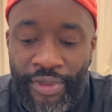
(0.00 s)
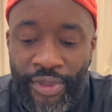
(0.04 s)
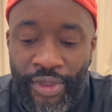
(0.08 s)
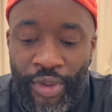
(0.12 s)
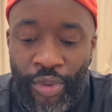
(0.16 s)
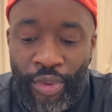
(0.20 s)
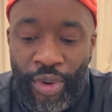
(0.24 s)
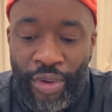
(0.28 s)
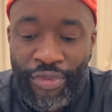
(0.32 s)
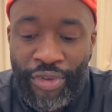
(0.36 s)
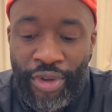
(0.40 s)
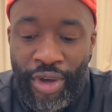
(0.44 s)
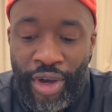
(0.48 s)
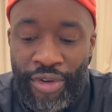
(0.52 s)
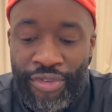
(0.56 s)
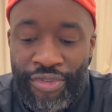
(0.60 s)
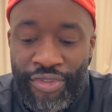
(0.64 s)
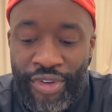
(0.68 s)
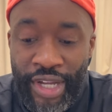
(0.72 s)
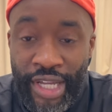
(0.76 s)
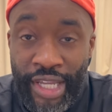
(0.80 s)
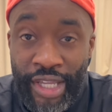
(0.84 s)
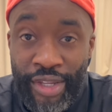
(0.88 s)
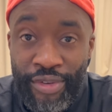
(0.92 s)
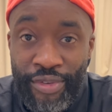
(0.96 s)
I've got a
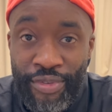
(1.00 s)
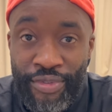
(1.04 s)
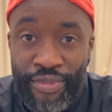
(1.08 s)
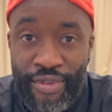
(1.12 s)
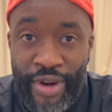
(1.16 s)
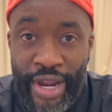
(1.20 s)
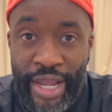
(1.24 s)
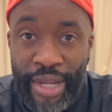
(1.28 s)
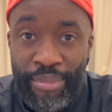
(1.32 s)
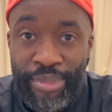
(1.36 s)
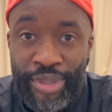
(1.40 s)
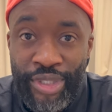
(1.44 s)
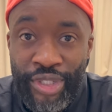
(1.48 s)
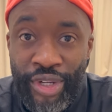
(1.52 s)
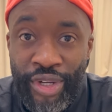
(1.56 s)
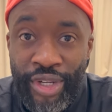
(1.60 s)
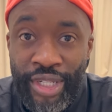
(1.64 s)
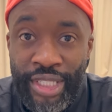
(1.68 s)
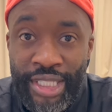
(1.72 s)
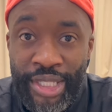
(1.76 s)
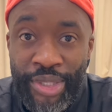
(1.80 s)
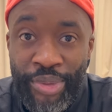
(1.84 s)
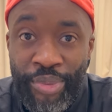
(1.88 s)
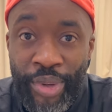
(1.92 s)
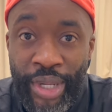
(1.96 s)
fucking framed
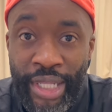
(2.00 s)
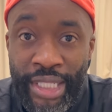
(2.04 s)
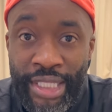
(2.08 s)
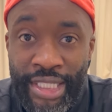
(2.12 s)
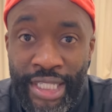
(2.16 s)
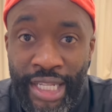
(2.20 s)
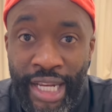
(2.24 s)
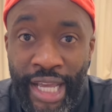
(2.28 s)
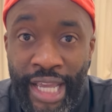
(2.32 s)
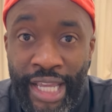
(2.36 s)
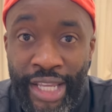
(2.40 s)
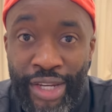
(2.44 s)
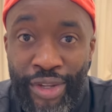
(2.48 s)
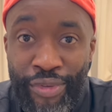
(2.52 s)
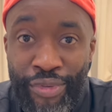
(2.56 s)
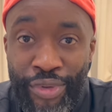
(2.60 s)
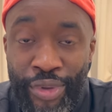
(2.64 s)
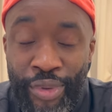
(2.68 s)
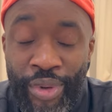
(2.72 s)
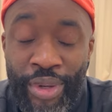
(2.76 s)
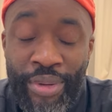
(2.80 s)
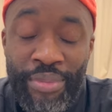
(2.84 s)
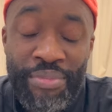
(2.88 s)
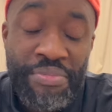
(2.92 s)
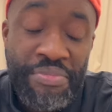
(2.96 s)
jersey wins and I
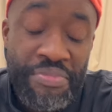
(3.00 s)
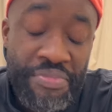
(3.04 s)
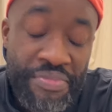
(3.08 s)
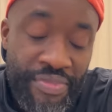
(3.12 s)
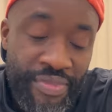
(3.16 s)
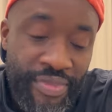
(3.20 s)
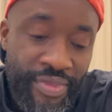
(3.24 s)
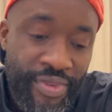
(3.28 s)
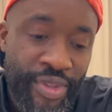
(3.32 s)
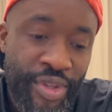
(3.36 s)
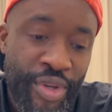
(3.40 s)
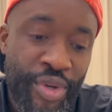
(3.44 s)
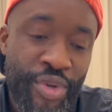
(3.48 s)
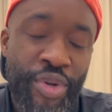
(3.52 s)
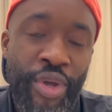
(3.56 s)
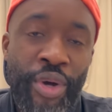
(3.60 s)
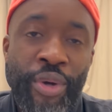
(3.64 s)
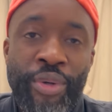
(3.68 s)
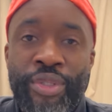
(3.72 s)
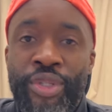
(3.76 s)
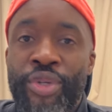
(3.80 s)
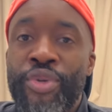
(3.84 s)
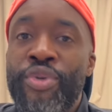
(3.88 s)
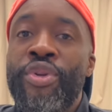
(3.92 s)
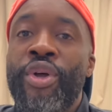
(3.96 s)
interview him. Who
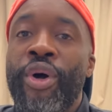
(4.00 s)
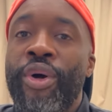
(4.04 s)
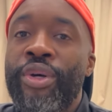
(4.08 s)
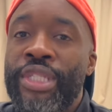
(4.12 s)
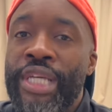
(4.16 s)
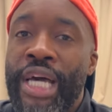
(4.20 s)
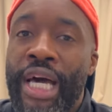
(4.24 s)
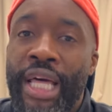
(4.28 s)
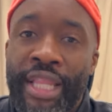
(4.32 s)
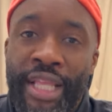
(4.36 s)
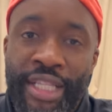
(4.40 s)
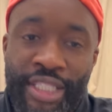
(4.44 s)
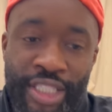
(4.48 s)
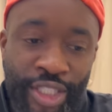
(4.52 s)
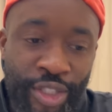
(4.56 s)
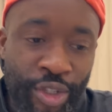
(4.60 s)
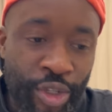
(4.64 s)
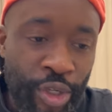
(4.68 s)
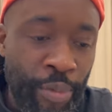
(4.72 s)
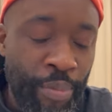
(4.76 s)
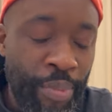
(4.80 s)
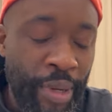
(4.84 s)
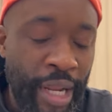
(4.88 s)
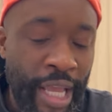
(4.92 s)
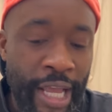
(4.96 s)
knows? Who knows how this is going
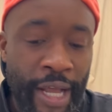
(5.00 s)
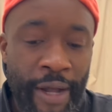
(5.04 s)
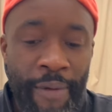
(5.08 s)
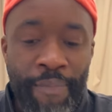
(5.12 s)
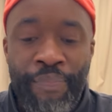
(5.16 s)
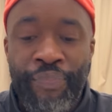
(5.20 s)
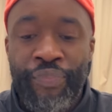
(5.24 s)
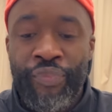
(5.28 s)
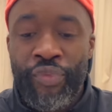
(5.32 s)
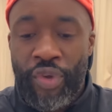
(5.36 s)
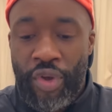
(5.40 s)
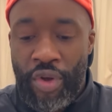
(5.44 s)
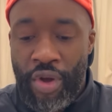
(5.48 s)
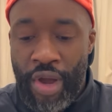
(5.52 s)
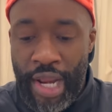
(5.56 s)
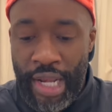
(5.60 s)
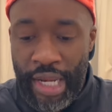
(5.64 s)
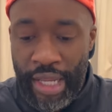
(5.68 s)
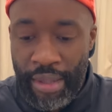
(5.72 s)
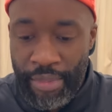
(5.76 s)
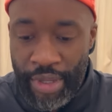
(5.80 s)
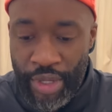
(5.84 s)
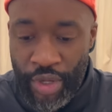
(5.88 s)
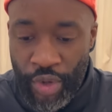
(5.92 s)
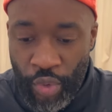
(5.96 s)
to play out? All right,
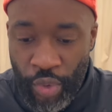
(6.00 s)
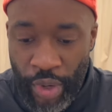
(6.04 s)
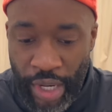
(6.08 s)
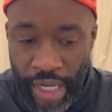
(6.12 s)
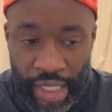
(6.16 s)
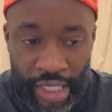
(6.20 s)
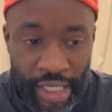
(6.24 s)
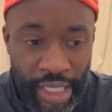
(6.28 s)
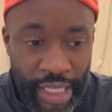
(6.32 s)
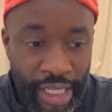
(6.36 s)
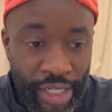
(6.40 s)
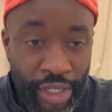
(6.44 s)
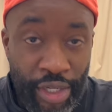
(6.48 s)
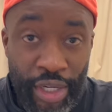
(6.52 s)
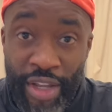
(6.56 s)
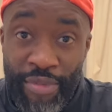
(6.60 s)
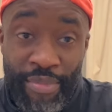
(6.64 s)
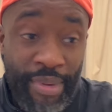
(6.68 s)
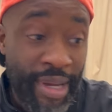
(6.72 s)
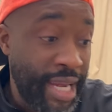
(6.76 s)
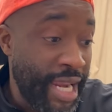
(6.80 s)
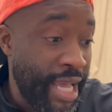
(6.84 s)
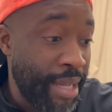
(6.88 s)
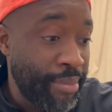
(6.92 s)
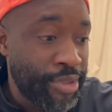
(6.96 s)
let me quickly, I don't have
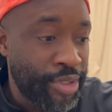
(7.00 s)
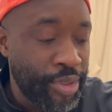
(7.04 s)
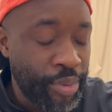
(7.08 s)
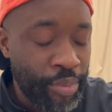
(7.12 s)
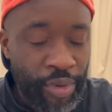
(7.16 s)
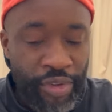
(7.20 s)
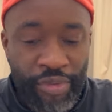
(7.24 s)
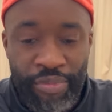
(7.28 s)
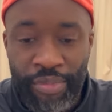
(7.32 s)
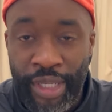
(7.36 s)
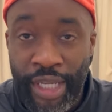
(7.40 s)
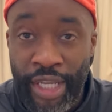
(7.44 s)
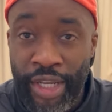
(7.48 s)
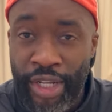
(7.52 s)
my laptop with me.